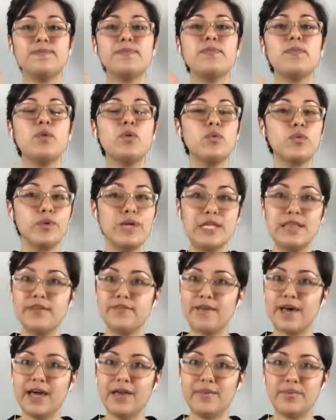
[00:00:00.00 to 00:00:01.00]
read the
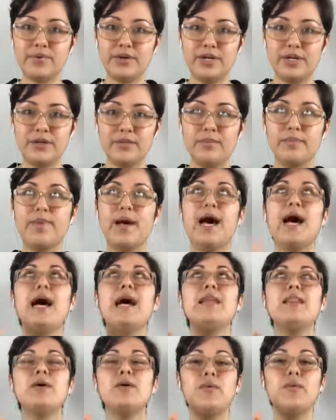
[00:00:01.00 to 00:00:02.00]
fine print. By
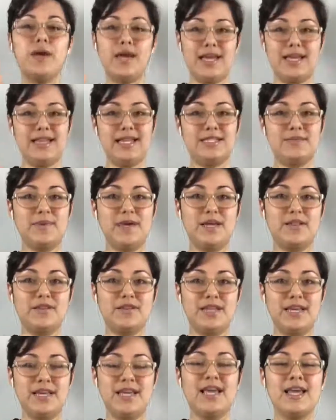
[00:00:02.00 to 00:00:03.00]
the way, that's my other
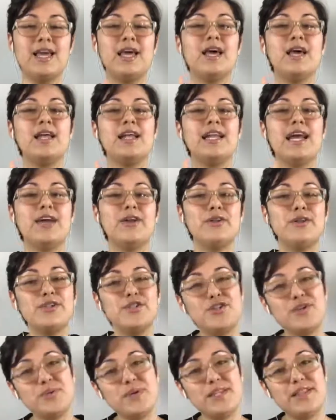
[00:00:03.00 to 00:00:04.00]
thing. Not only
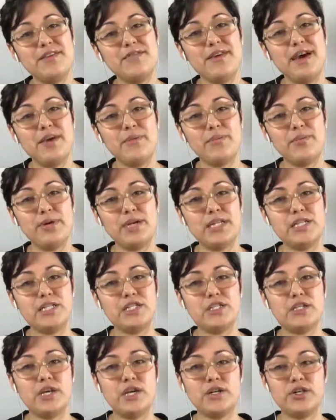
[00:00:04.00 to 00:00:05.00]
do you read the fine print
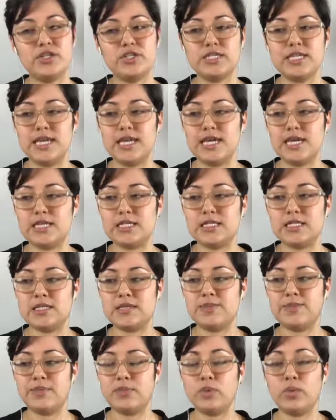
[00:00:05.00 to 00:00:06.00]
to
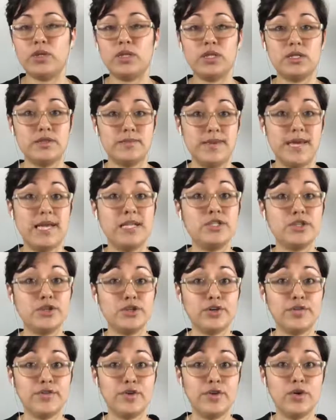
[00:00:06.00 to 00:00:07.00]
understand what the demands
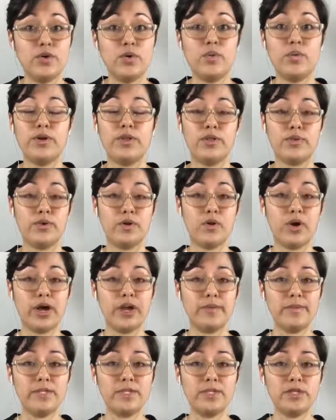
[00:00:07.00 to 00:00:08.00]
are of you and what the
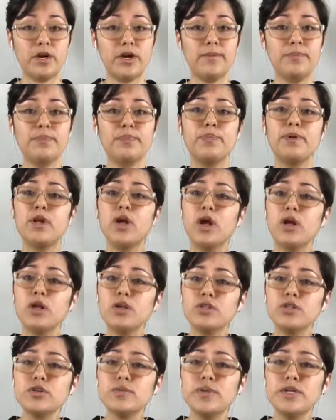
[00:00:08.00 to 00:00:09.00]
requirements are, but
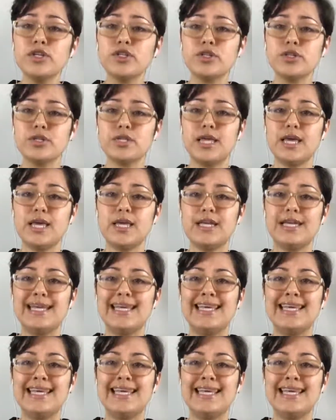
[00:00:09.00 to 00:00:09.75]
also make sure that